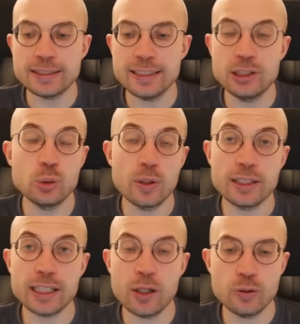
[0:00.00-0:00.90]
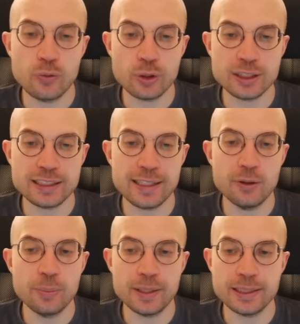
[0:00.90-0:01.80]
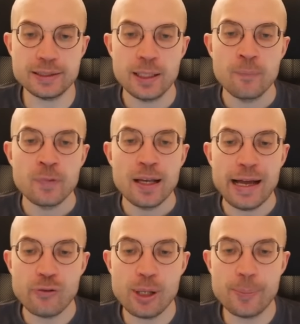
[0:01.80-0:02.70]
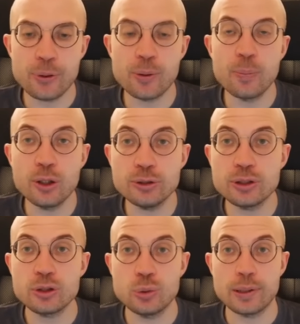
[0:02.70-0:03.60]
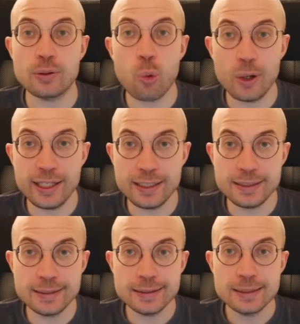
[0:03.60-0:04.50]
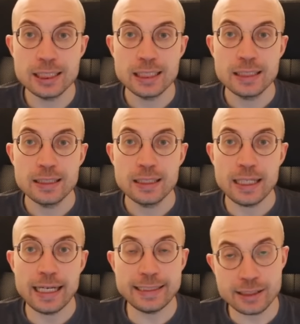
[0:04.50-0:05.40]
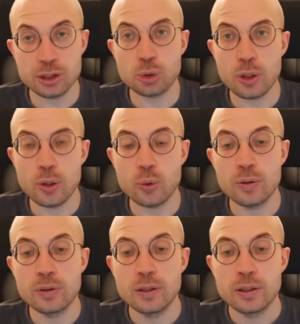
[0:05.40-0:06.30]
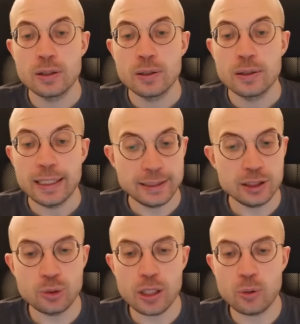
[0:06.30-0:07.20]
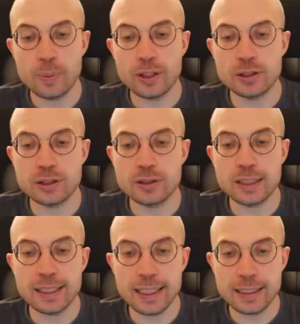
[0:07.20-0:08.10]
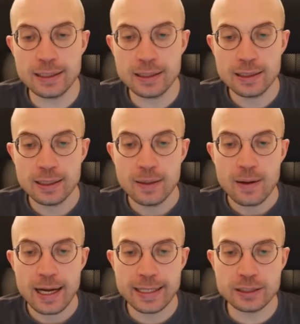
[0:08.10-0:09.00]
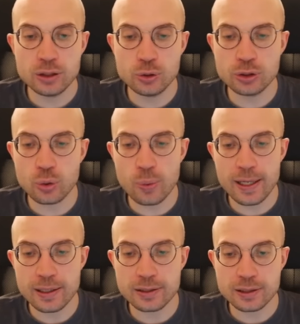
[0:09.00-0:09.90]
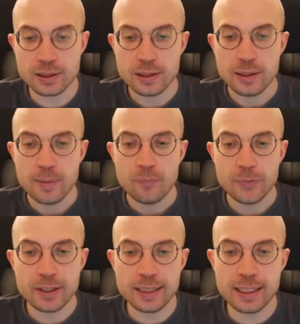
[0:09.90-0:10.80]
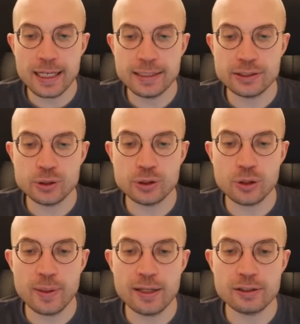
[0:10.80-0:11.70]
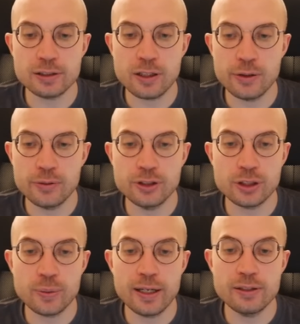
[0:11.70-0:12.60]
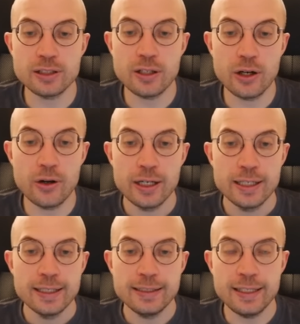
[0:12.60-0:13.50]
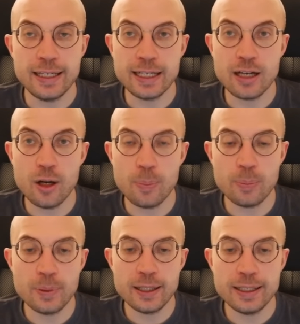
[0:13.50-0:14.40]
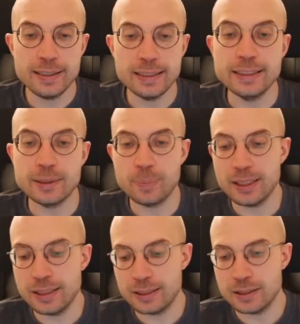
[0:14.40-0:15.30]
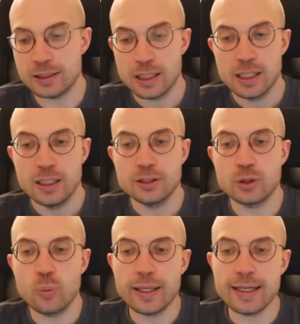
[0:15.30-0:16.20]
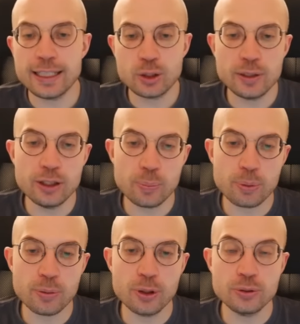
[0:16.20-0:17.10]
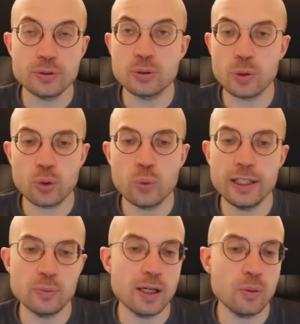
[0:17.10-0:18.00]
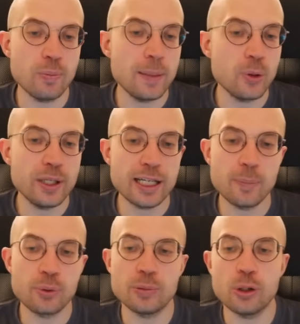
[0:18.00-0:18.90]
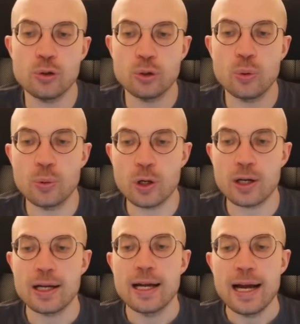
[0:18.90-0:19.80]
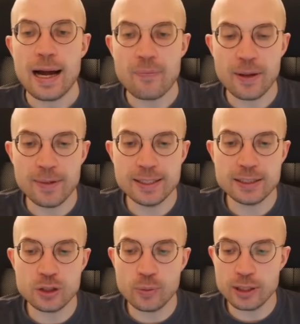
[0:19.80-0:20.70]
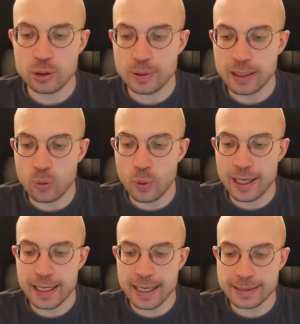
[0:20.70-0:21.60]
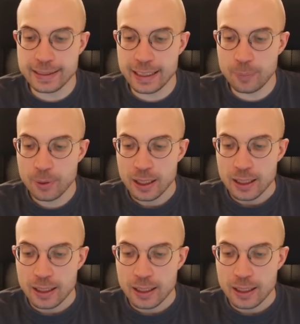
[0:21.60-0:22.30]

need to watch out for stalemate. If we promote to a queen, it's a draw. It's a draw, because the king has no squares. The king has no squares. All of the squares are taken up by these pieces. So we can actually not promote to a queen. Well, maybe we can promote to a rook, and then this is going to be a winning endgame.